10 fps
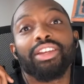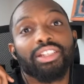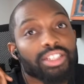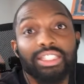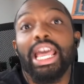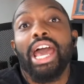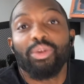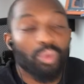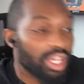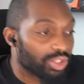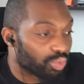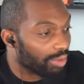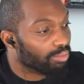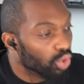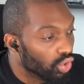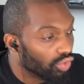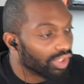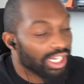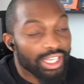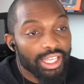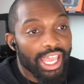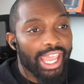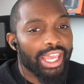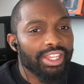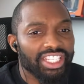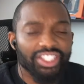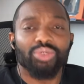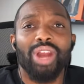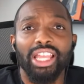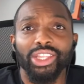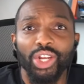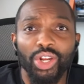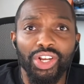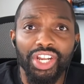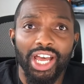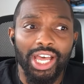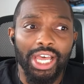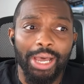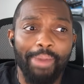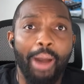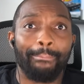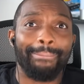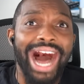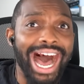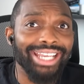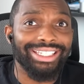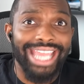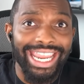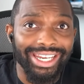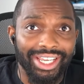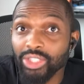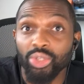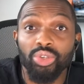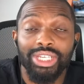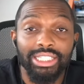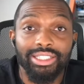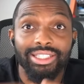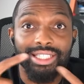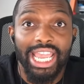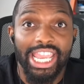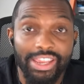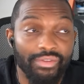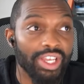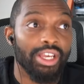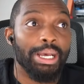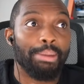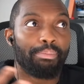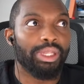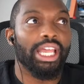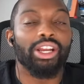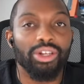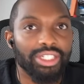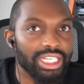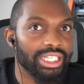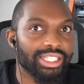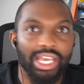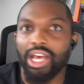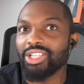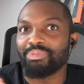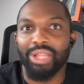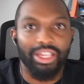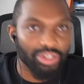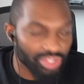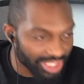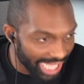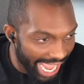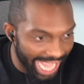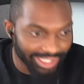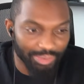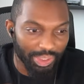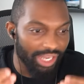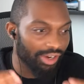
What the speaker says: stat was removed. And this is where I learned about mod data. So you can save player details, player stats, player